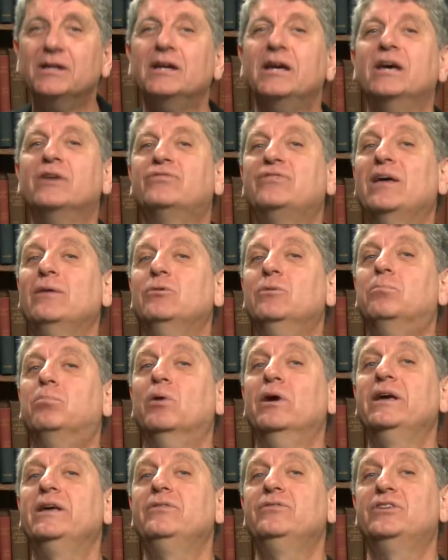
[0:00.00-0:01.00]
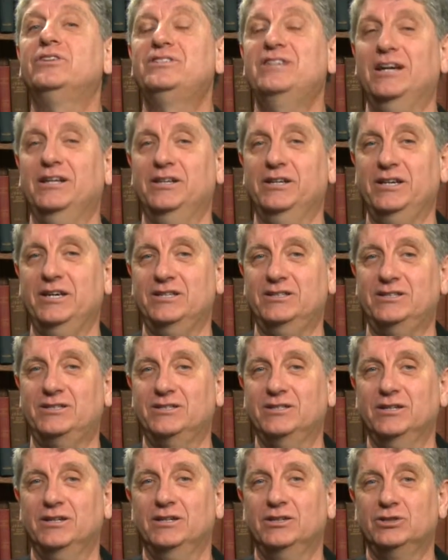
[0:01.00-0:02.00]
if they would bring the delegates
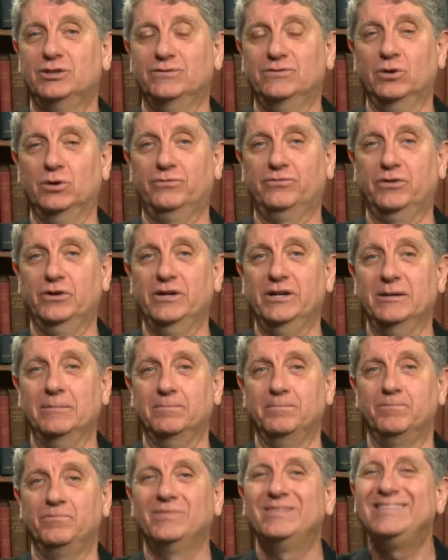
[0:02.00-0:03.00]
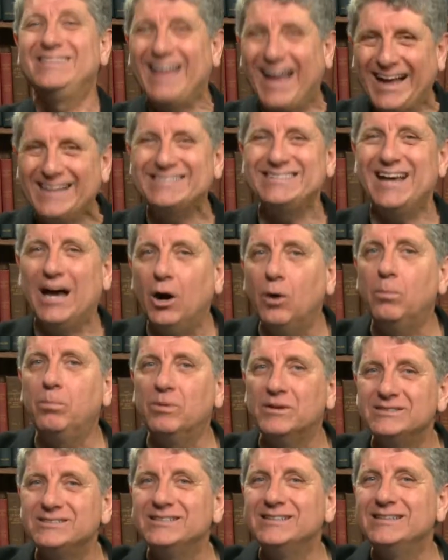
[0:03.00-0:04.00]
to vote for him. That's how
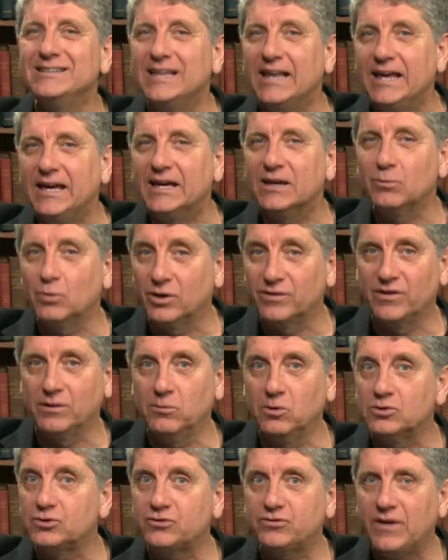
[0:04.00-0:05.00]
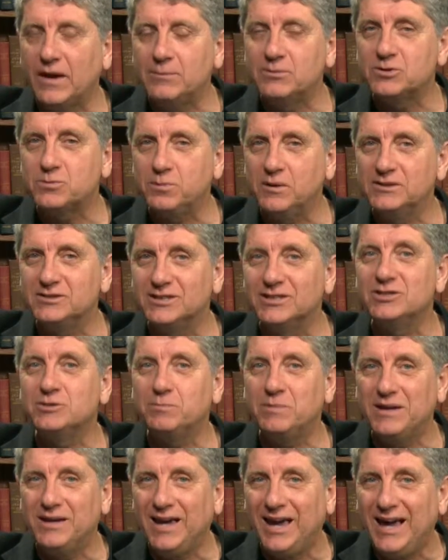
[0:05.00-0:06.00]
President Lincoln, one of our most famous presidents,
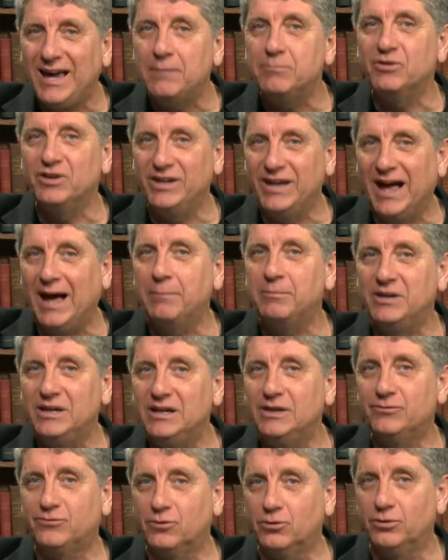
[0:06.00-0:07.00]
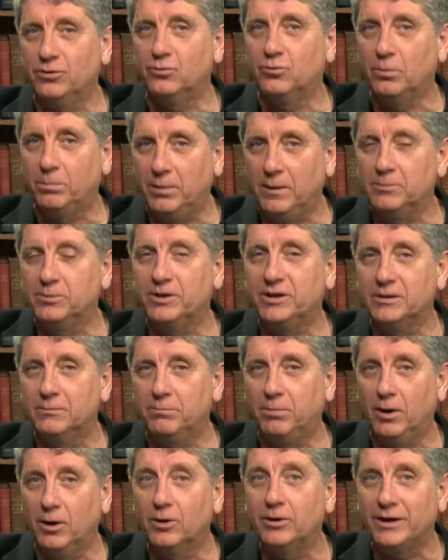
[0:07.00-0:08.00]
became the nominee for the Republican
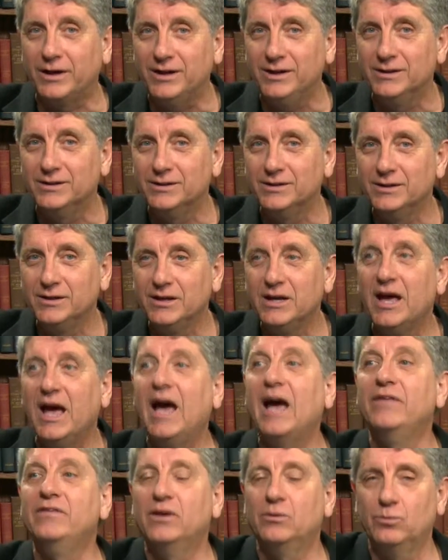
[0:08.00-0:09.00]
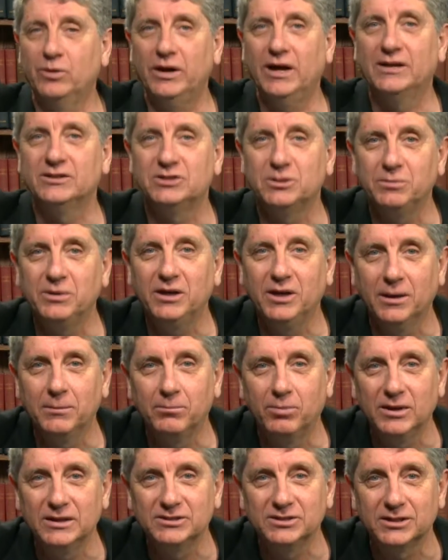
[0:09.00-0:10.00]
Party and then went on to become
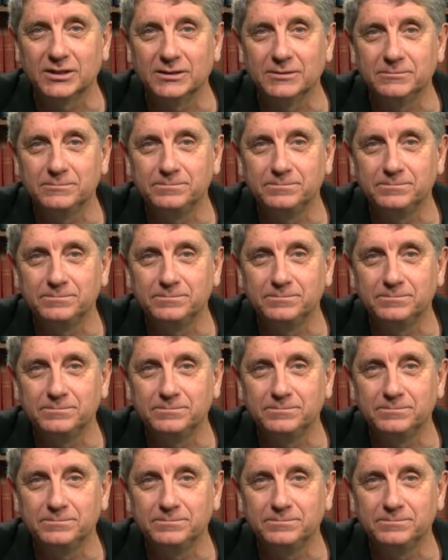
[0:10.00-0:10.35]
president.